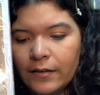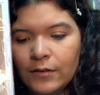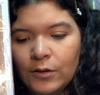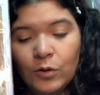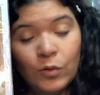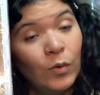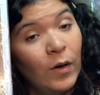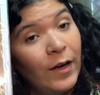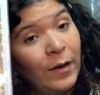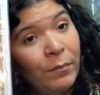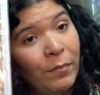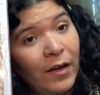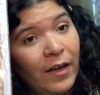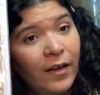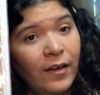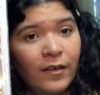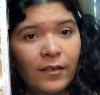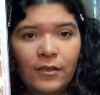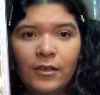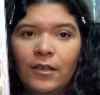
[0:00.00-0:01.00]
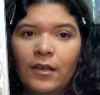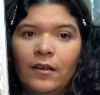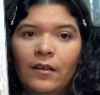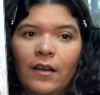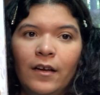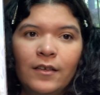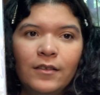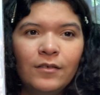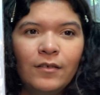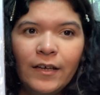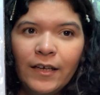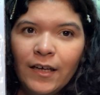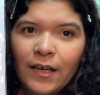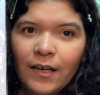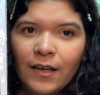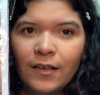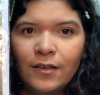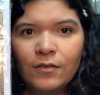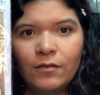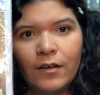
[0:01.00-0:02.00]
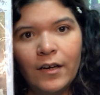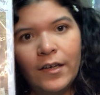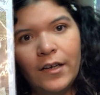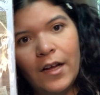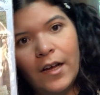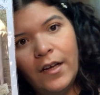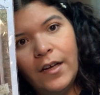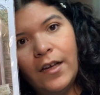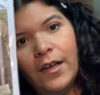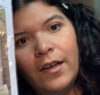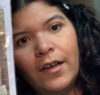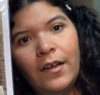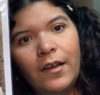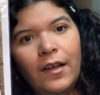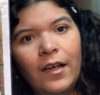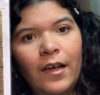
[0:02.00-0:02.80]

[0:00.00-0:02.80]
do I buy, you know, like, do I get it, do I not get it?